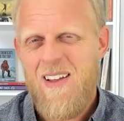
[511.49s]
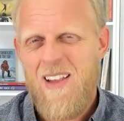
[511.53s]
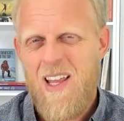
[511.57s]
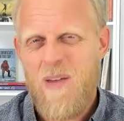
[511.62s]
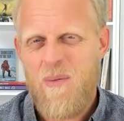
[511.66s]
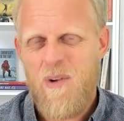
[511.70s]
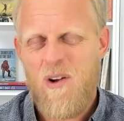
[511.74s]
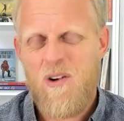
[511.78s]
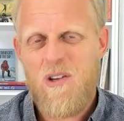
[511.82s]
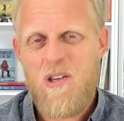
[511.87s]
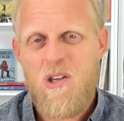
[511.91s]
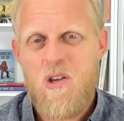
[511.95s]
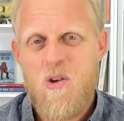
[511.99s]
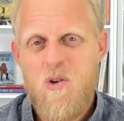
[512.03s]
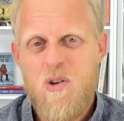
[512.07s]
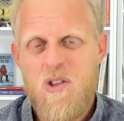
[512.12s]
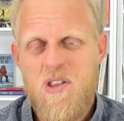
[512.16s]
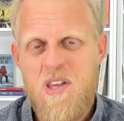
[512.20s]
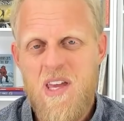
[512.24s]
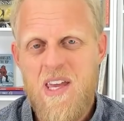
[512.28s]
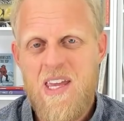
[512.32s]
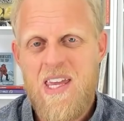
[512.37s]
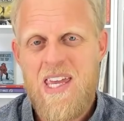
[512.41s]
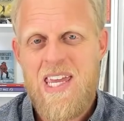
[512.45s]
Let me know what you
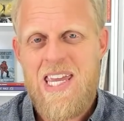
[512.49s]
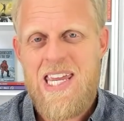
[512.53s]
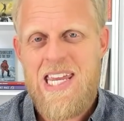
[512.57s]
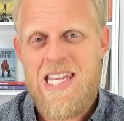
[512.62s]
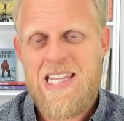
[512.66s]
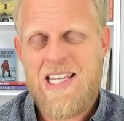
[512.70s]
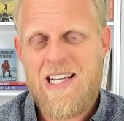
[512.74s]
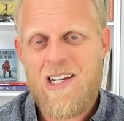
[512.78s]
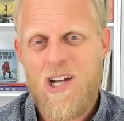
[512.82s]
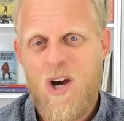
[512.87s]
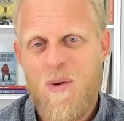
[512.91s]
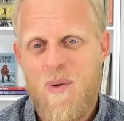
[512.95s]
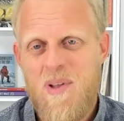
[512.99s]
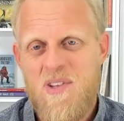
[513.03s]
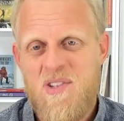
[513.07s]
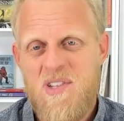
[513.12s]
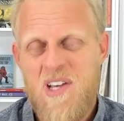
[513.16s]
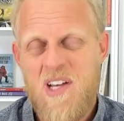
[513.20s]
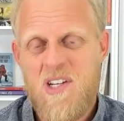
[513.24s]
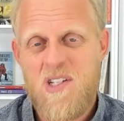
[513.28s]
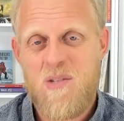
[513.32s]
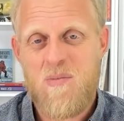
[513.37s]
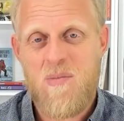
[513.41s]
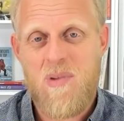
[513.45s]
think in the comment
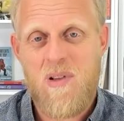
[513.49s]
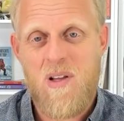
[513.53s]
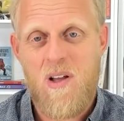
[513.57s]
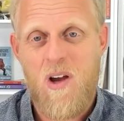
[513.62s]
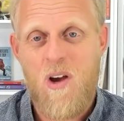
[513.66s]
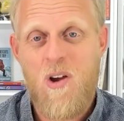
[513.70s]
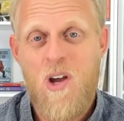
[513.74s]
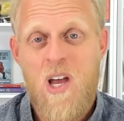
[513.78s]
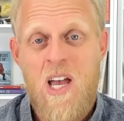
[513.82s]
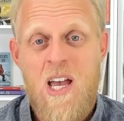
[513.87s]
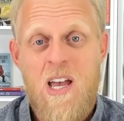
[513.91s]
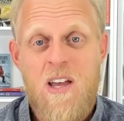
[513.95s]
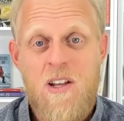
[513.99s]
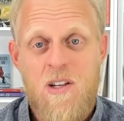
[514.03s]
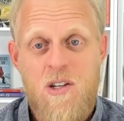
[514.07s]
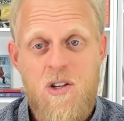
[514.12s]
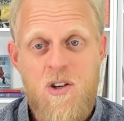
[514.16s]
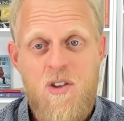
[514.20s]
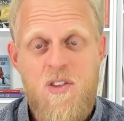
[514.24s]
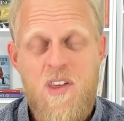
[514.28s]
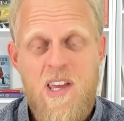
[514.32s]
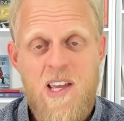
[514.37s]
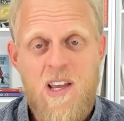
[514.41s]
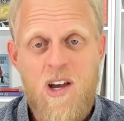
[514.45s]
section below. Do
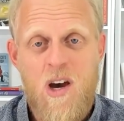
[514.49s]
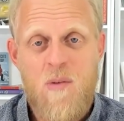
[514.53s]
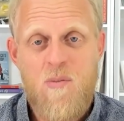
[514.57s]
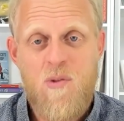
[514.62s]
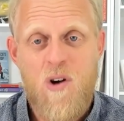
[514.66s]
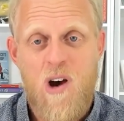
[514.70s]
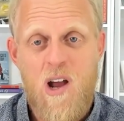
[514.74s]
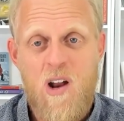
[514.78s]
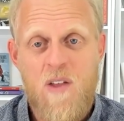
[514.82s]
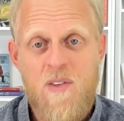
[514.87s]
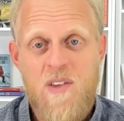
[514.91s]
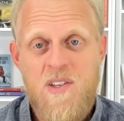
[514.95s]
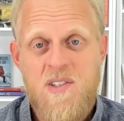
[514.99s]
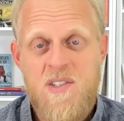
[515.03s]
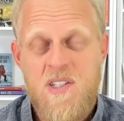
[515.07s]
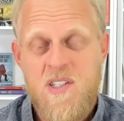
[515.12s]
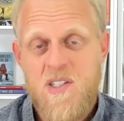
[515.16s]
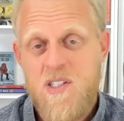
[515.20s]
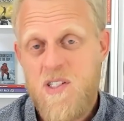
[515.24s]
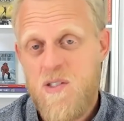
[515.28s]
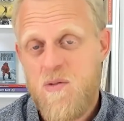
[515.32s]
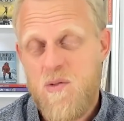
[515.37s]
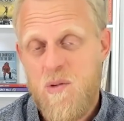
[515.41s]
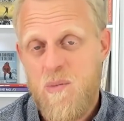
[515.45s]
you think I'm right on this?
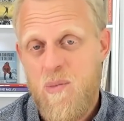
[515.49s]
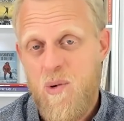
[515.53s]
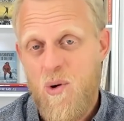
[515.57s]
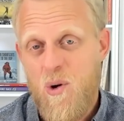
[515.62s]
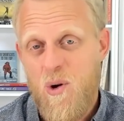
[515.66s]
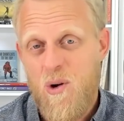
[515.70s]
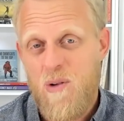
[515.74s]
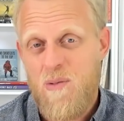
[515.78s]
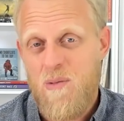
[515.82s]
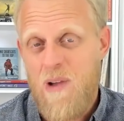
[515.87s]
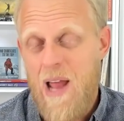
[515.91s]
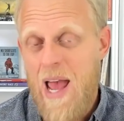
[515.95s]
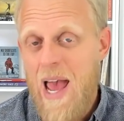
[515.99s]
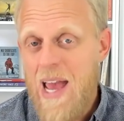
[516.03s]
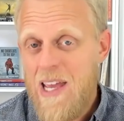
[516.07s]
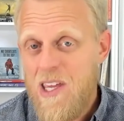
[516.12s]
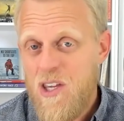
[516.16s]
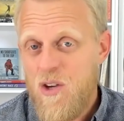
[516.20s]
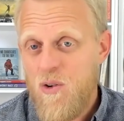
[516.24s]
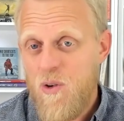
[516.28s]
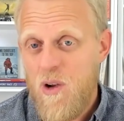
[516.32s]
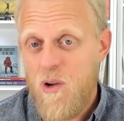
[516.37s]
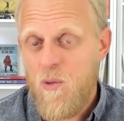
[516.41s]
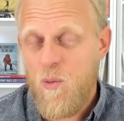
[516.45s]
Is this report
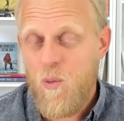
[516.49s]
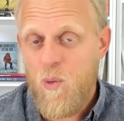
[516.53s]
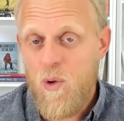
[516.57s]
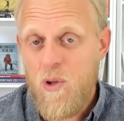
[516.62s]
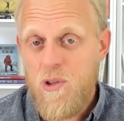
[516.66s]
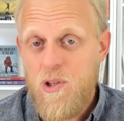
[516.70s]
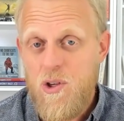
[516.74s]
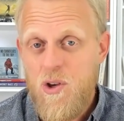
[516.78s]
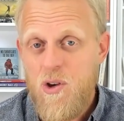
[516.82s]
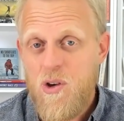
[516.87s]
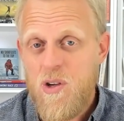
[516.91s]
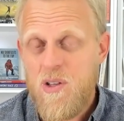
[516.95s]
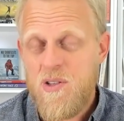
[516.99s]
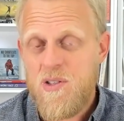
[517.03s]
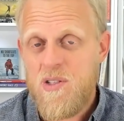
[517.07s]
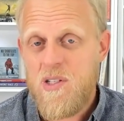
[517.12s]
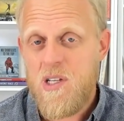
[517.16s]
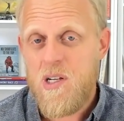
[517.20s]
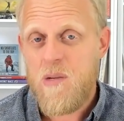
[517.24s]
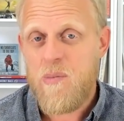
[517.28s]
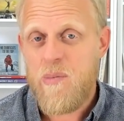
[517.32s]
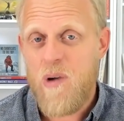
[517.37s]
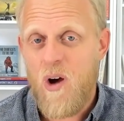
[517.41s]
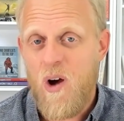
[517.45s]
accurate? Will you
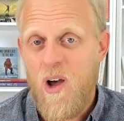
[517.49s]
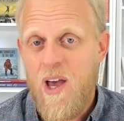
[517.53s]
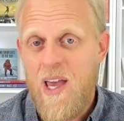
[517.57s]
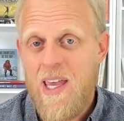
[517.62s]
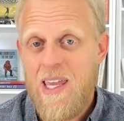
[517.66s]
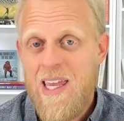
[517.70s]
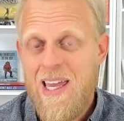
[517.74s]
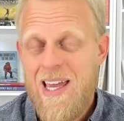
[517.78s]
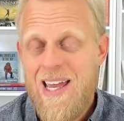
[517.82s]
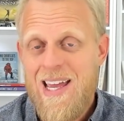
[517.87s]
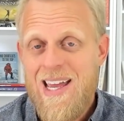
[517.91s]
consider buying